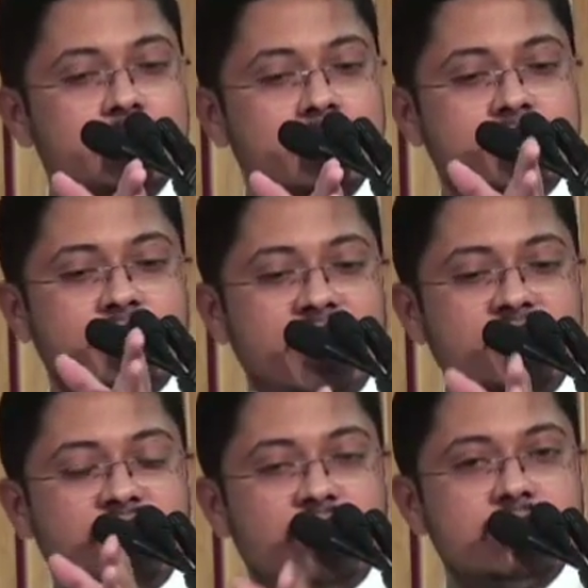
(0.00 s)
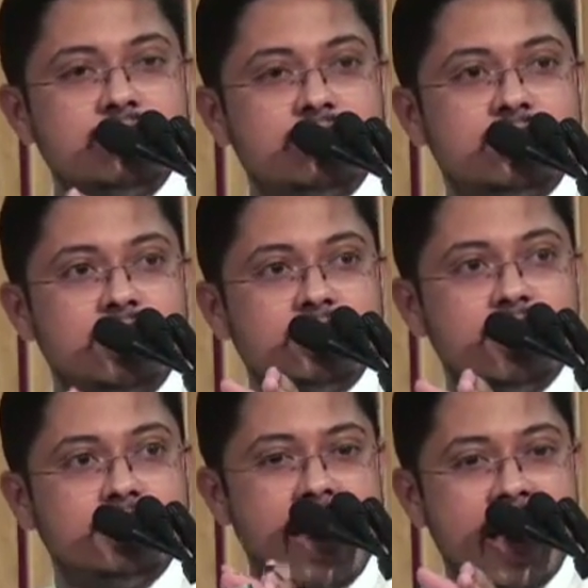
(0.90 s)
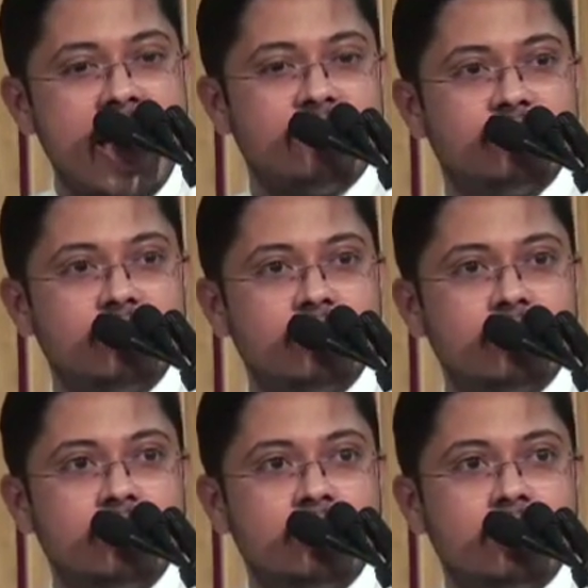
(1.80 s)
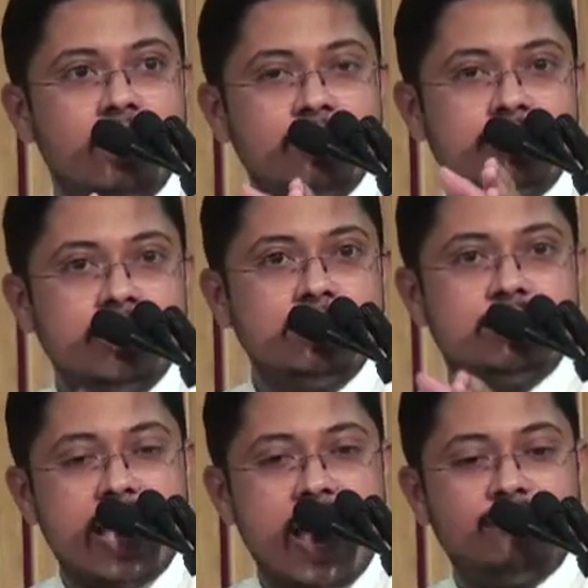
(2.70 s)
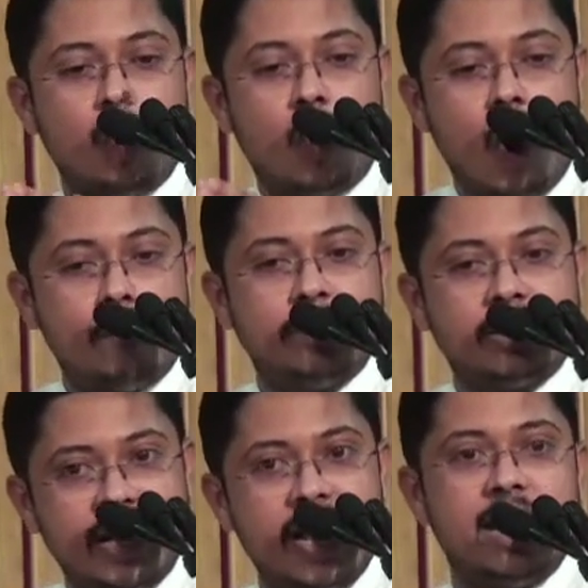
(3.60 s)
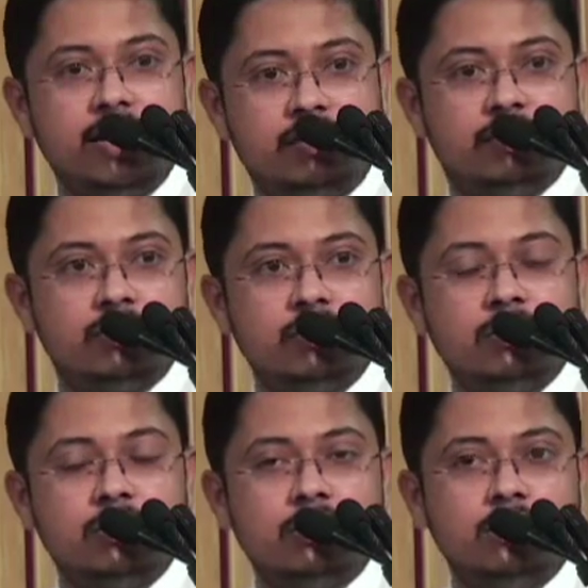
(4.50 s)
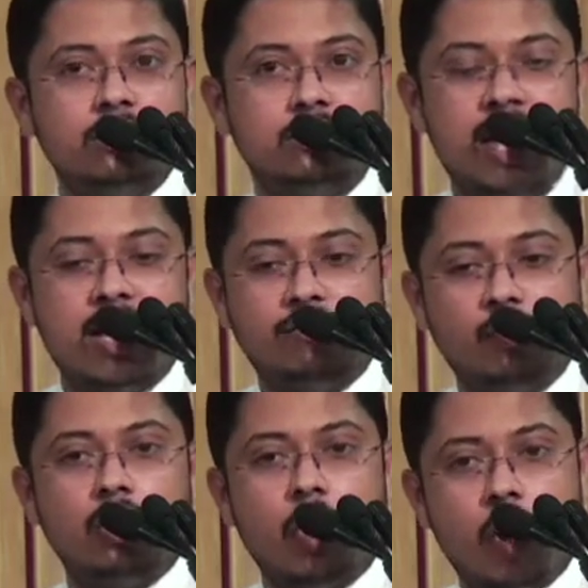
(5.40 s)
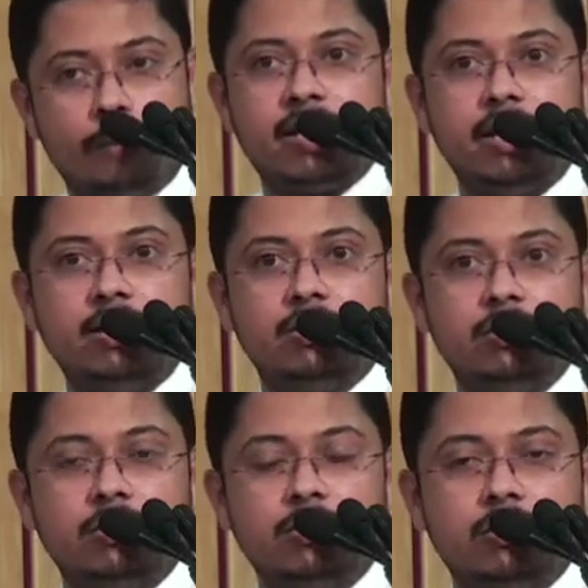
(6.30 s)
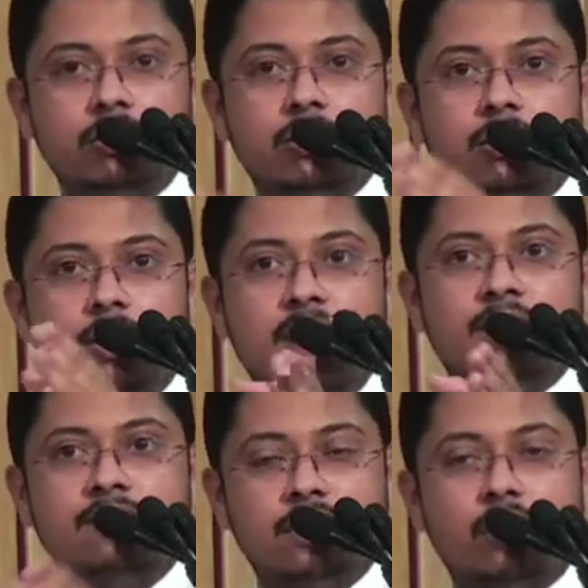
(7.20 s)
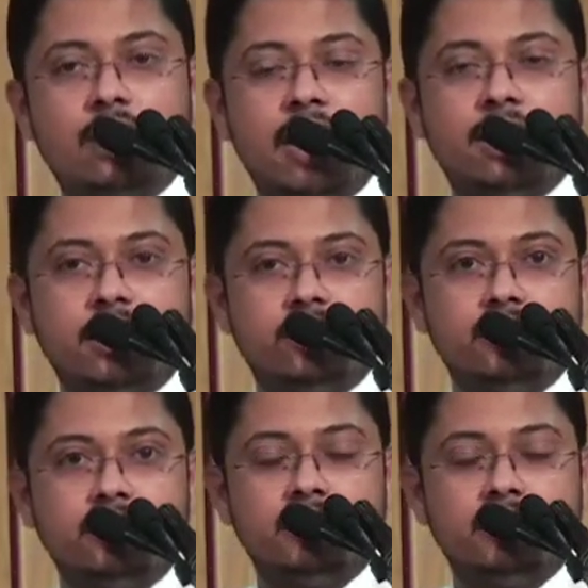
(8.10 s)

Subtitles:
It's a very first instinct that they have. And since they have to operate, they would operate even without liking it.